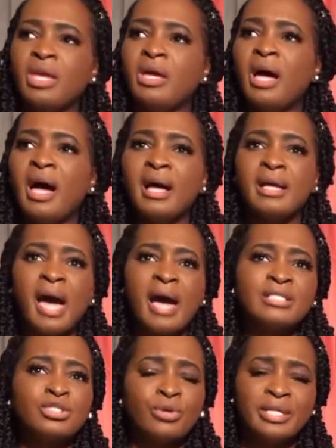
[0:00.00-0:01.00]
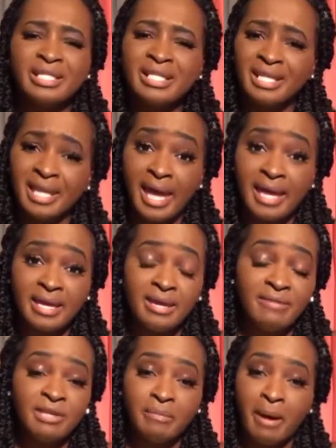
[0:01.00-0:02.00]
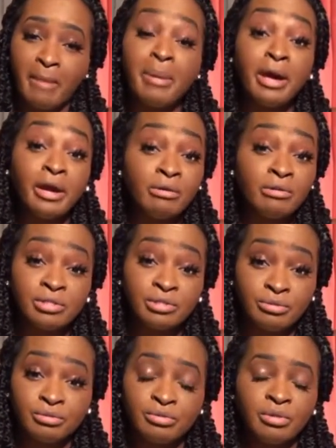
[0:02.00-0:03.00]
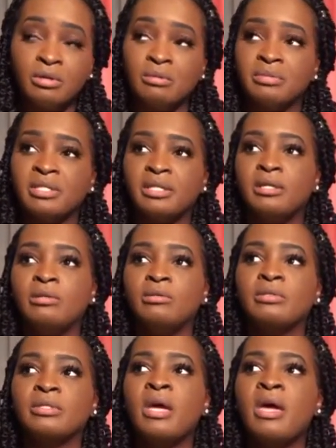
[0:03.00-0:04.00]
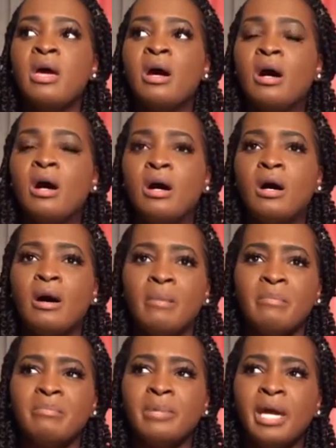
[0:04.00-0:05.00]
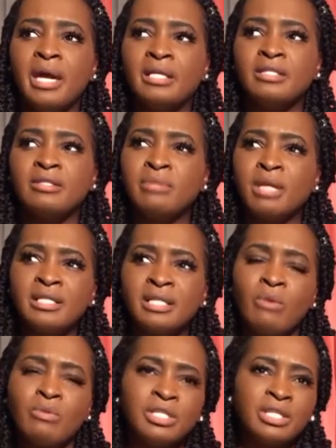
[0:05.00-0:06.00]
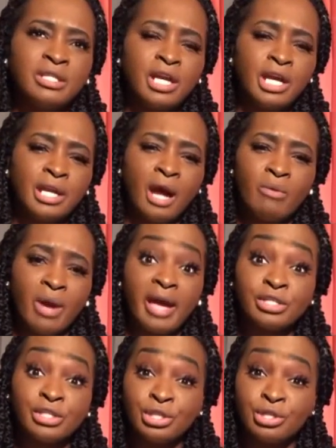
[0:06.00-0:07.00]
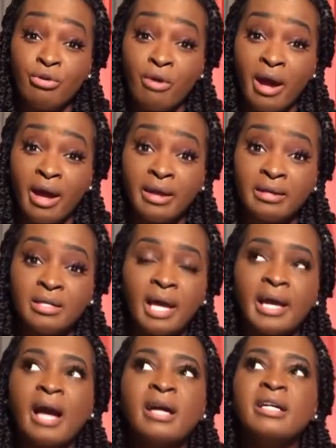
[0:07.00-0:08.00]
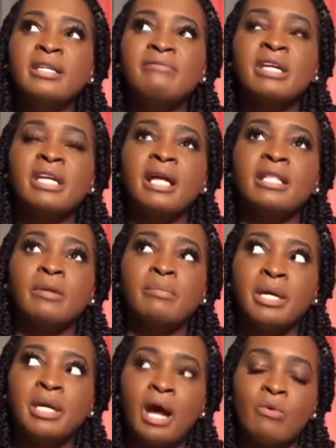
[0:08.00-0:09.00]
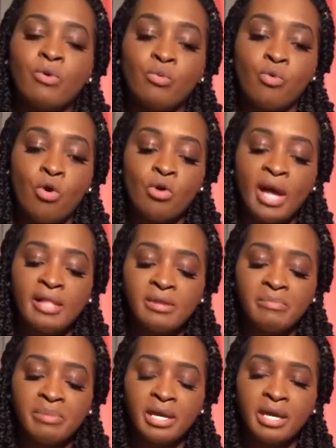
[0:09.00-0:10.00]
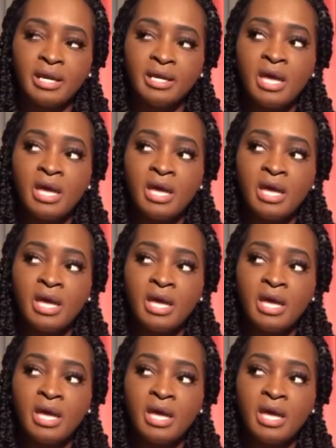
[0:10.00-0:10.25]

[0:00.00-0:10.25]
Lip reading: I started to lack even in my parental skills. And some days I would sit there and I would actually cry. Like, I couldn't even get out the bed. I would roll out the bed.